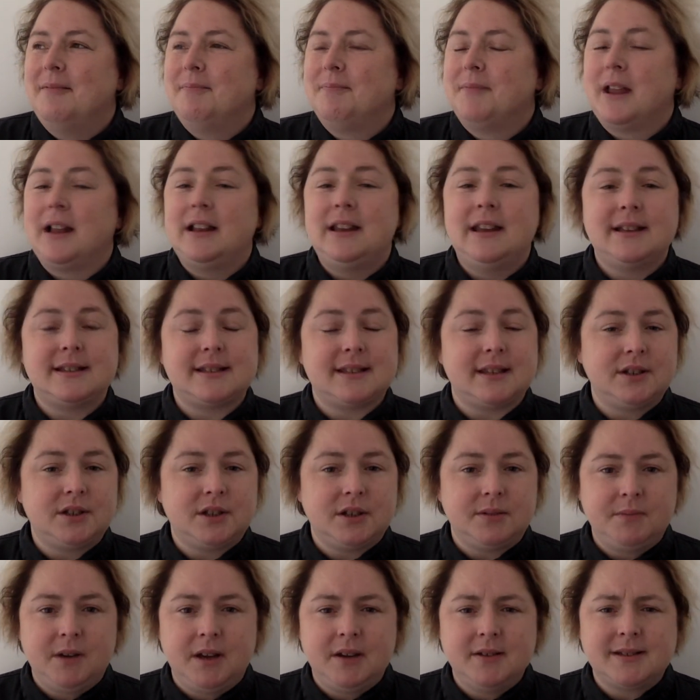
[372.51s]
Listen
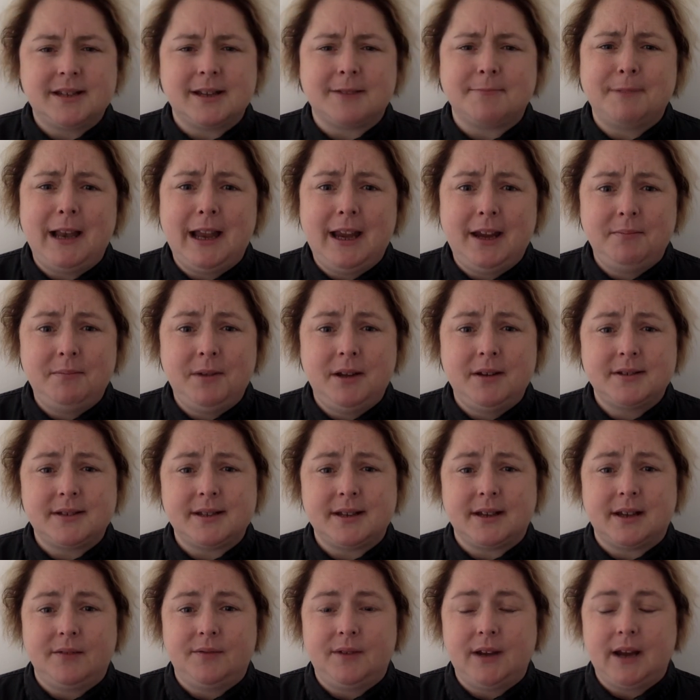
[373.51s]
to music, play
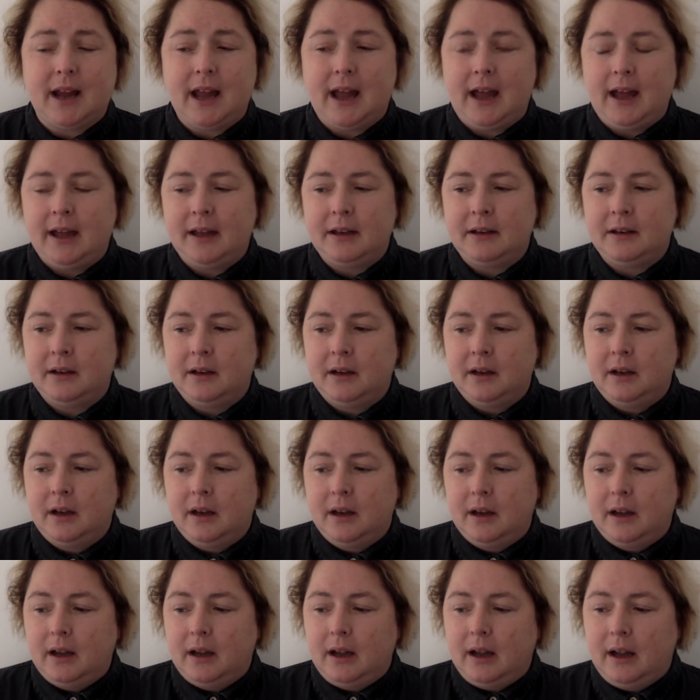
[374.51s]
music if you can.
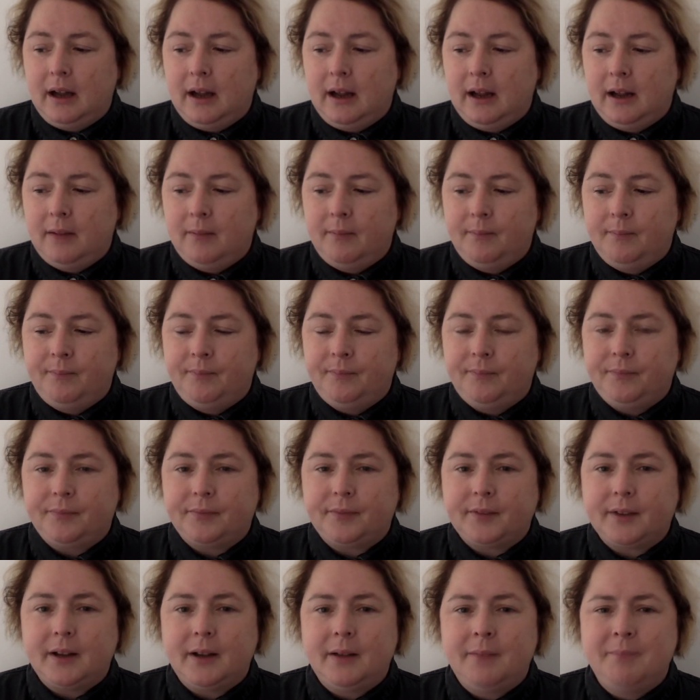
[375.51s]

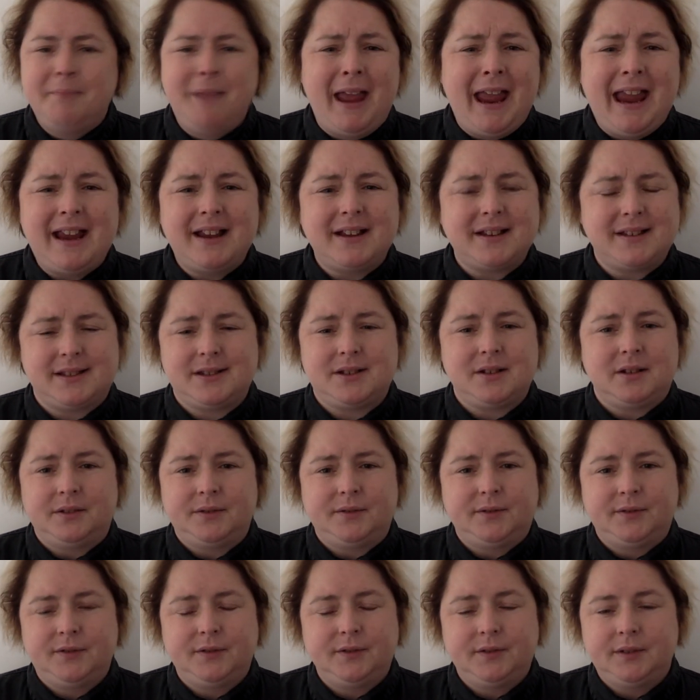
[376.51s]
Make
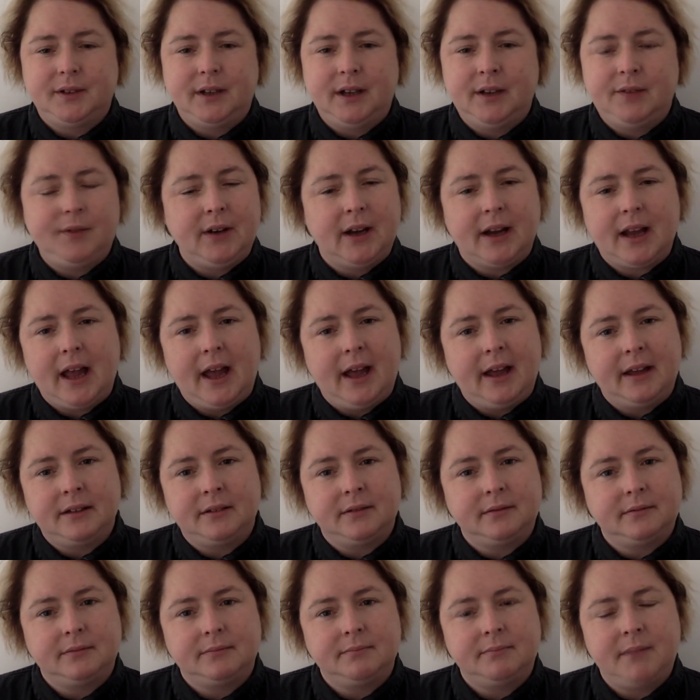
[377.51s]
stuff if you
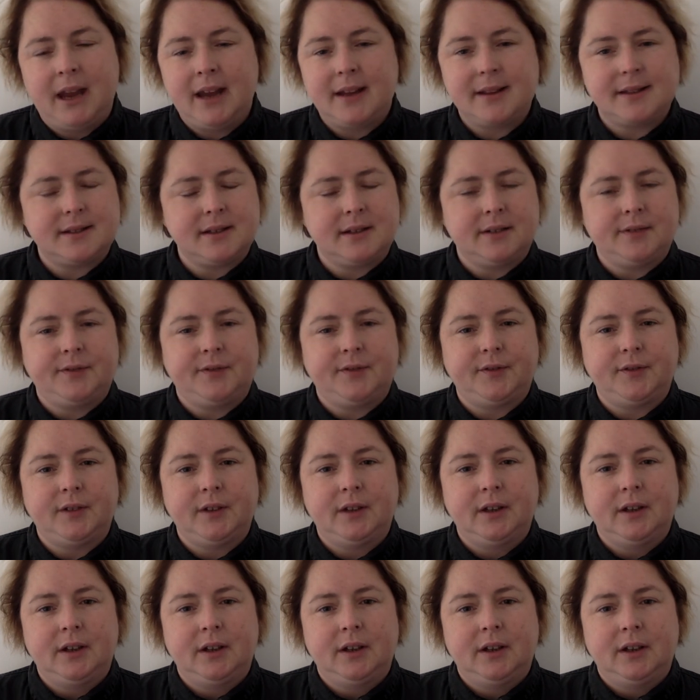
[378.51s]
can. Make stuff
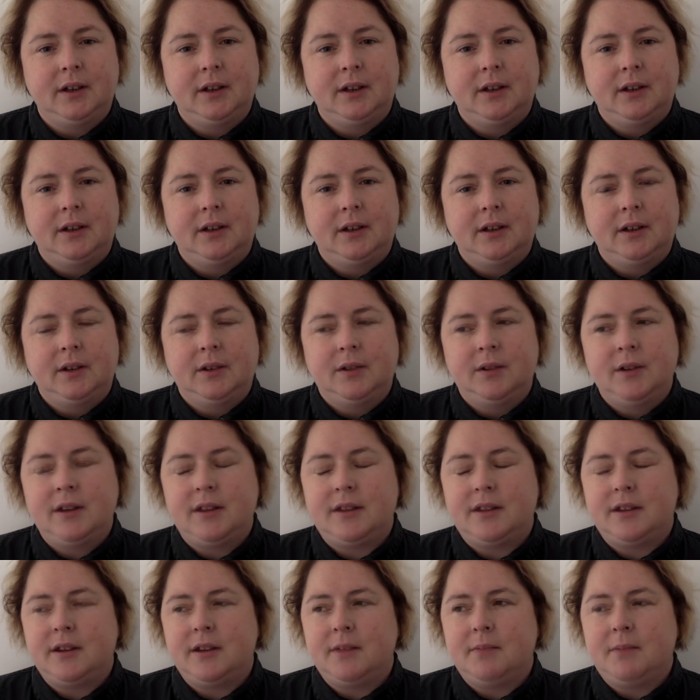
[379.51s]

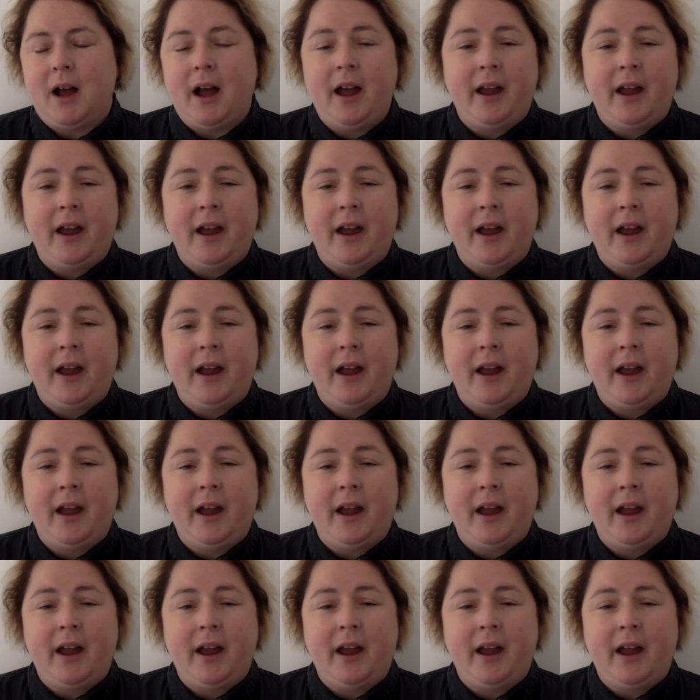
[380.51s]
with you.